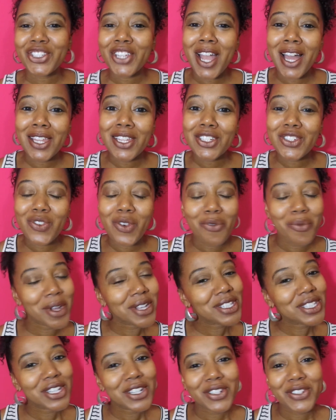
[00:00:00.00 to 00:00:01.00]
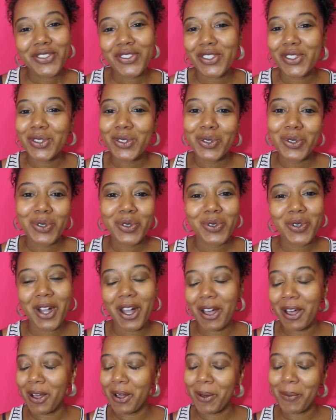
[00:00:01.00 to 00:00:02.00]
challenge for myself
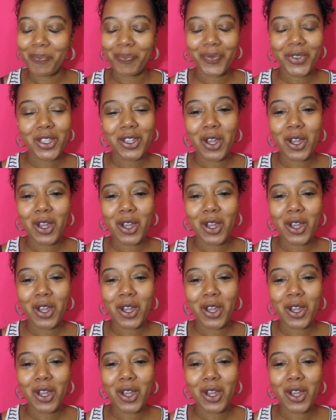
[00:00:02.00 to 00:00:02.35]
to,